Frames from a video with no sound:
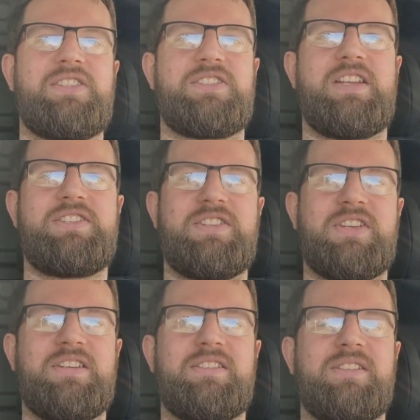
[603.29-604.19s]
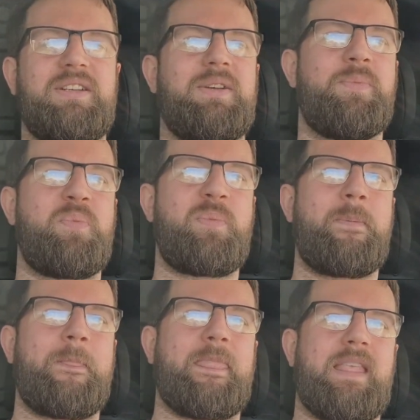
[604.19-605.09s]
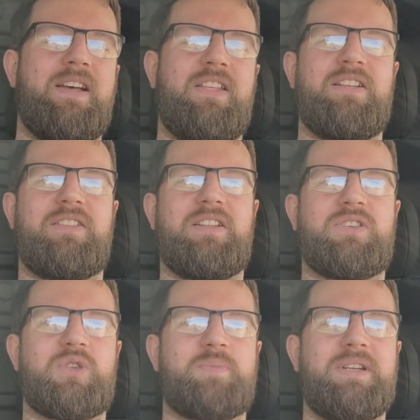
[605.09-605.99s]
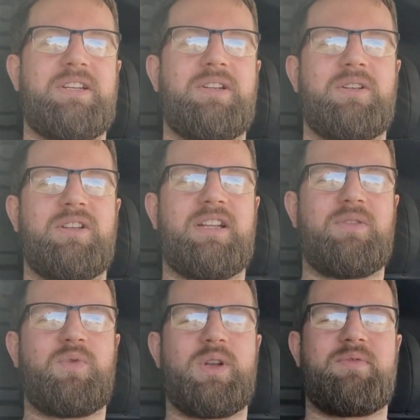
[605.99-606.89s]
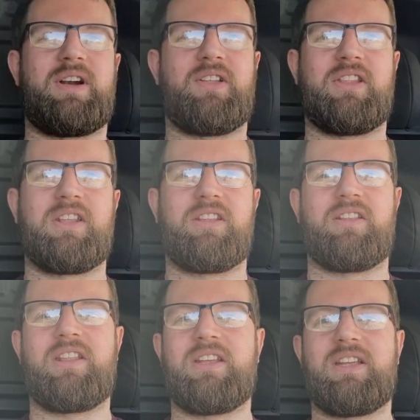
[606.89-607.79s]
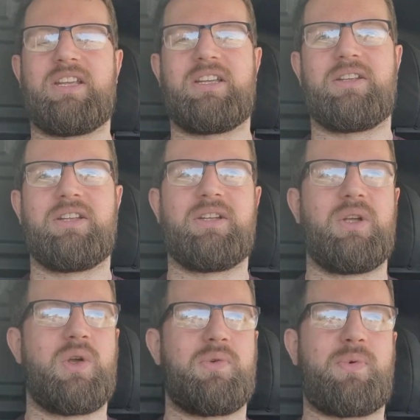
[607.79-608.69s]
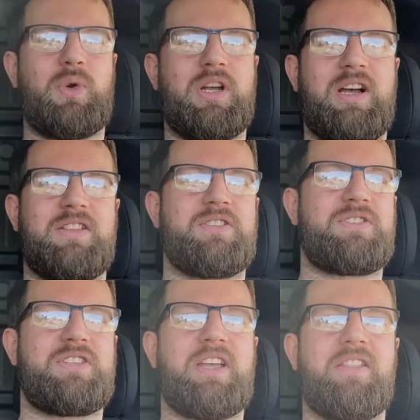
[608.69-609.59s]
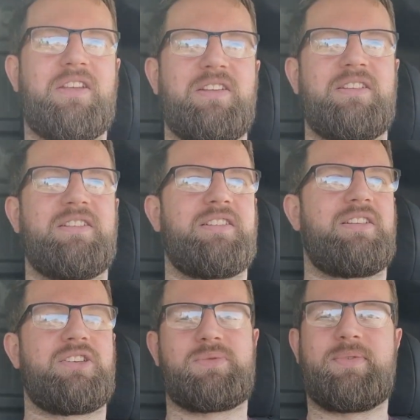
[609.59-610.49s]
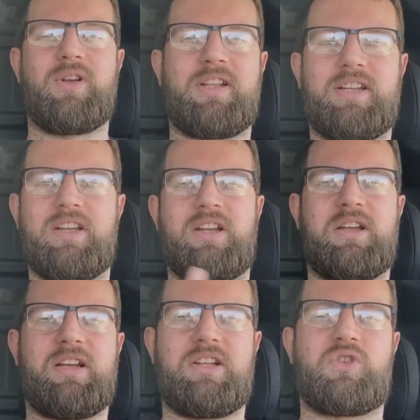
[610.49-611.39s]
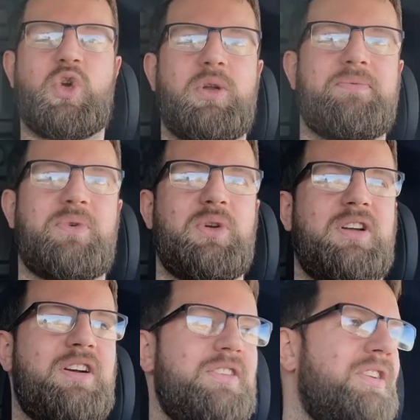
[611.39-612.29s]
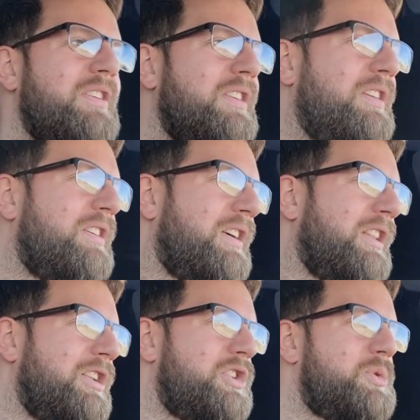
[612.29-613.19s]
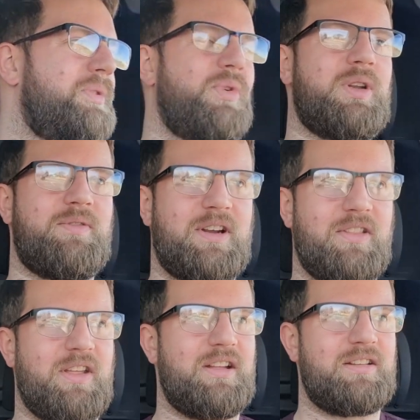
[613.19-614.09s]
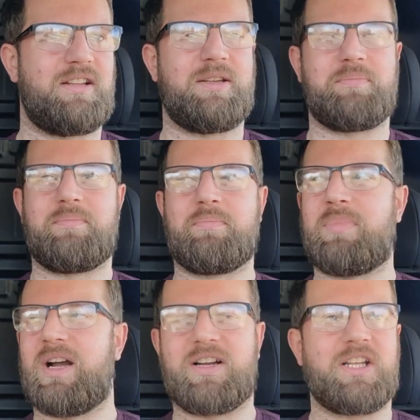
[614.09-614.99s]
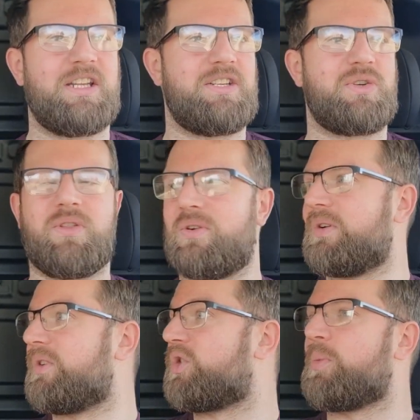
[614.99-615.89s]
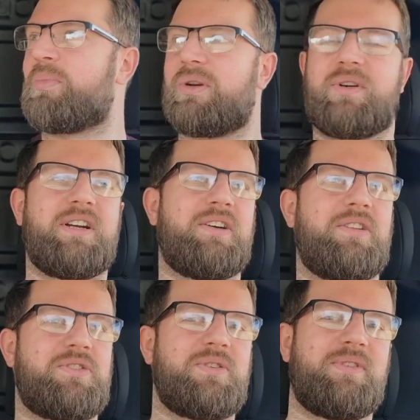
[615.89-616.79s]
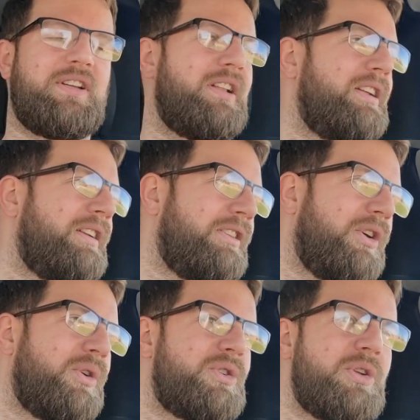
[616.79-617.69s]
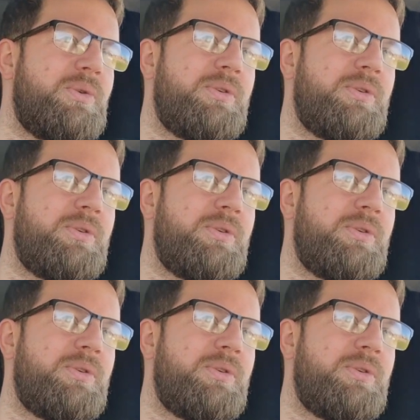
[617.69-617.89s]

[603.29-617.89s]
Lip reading: It's nice to see. And they'll just be like running around the front gardens together, because we've got like a joint front garden, They'll just be running around that, like barking at each other and jumping around and stuff like dogs do.